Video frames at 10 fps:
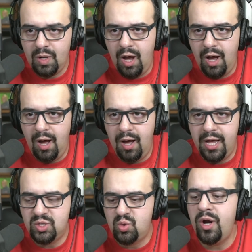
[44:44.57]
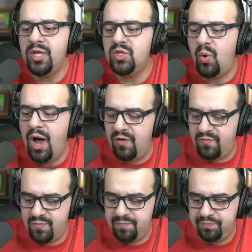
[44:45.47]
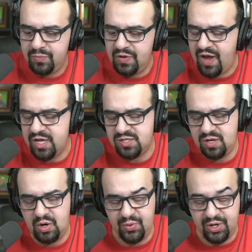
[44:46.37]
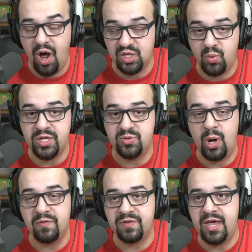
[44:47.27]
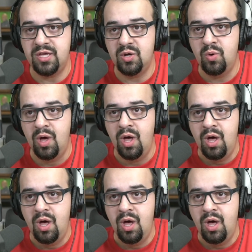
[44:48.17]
In 2012, if you guys recall, 2012, KU